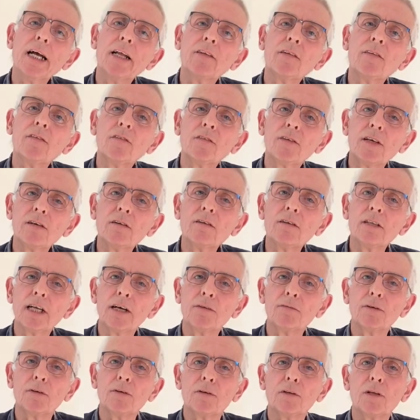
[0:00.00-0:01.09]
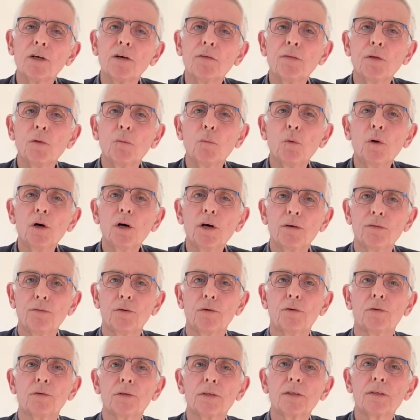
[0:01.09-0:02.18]
and skill level of the
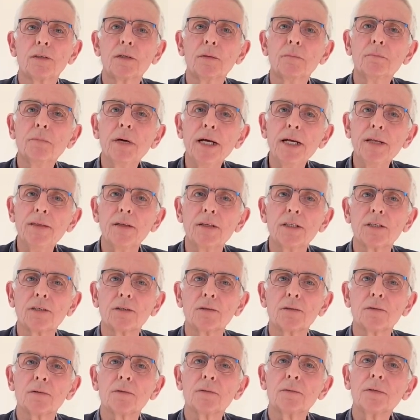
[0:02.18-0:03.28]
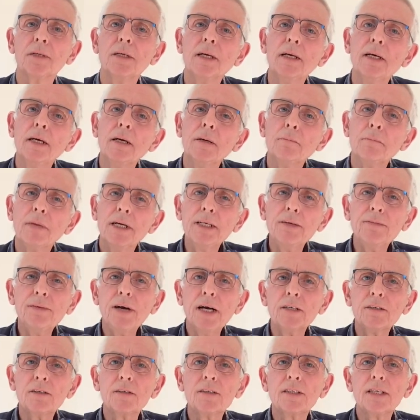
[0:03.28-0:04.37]
workforce that made the tools.
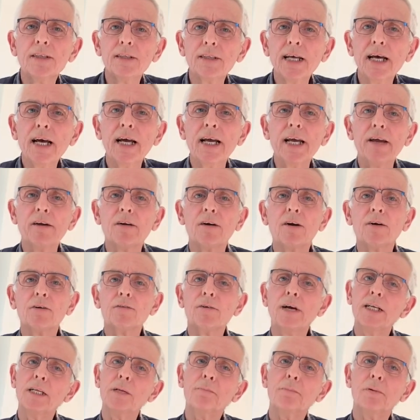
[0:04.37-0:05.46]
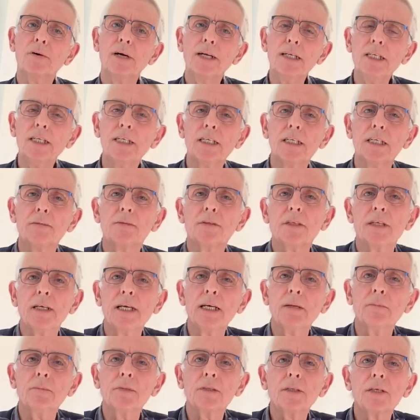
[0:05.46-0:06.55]
Manufacturers in that era ran apprenticeship
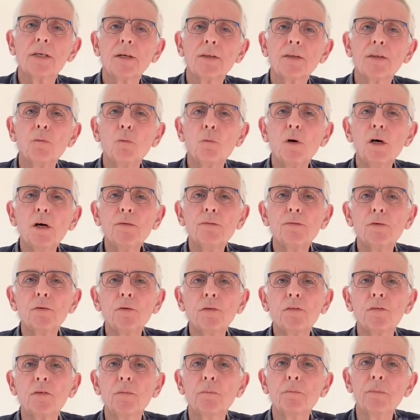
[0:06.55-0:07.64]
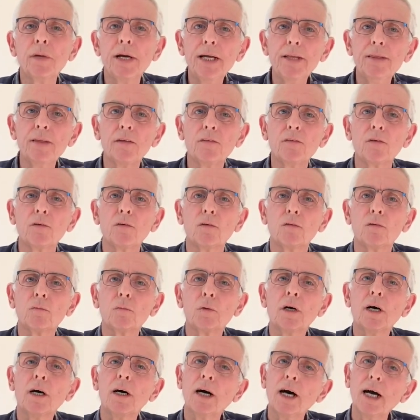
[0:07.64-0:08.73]
schemes, and the workforce that made the tools
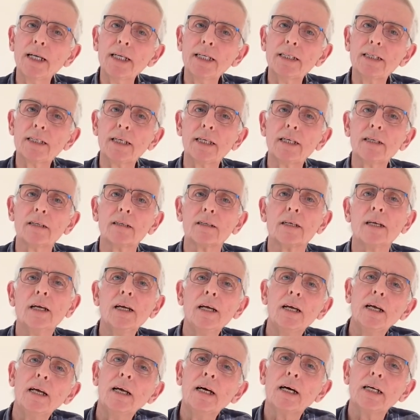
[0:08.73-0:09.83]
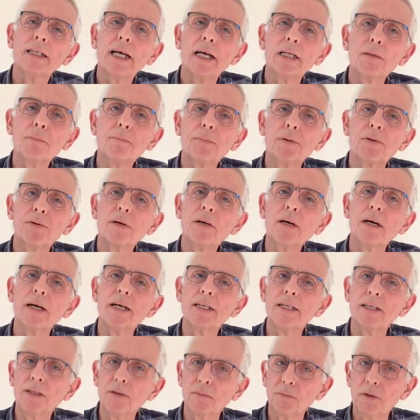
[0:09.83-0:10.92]
were highly skilled and had a
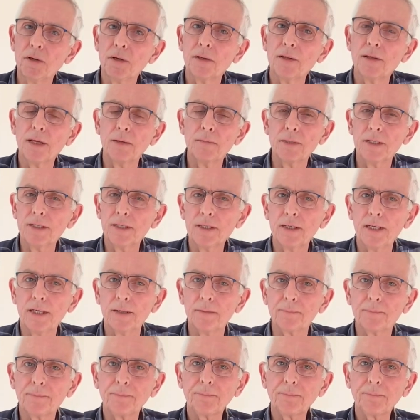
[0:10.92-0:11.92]
pride in the work that they were doing.